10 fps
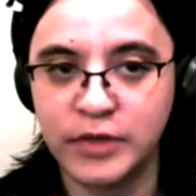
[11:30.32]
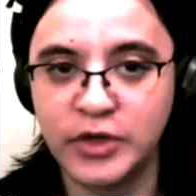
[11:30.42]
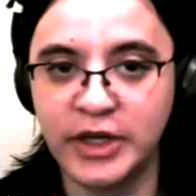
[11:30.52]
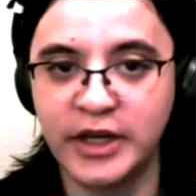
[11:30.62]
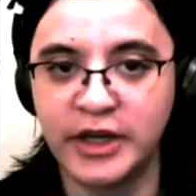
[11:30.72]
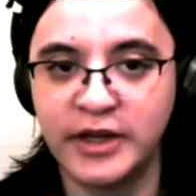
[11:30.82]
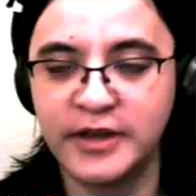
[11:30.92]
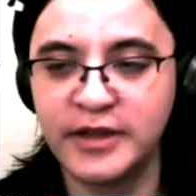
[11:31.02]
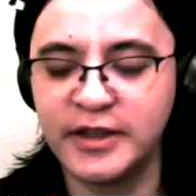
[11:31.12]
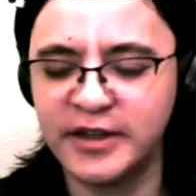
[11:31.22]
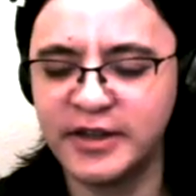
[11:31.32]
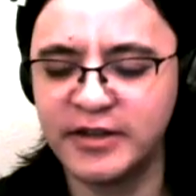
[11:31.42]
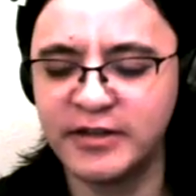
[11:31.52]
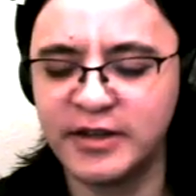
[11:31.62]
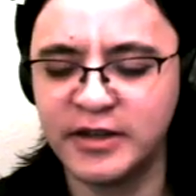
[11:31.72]
Okay, I think that
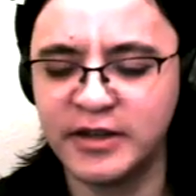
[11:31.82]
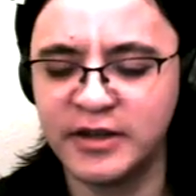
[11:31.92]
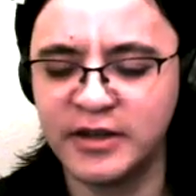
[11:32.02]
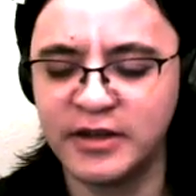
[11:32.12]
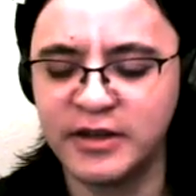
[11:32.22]
is I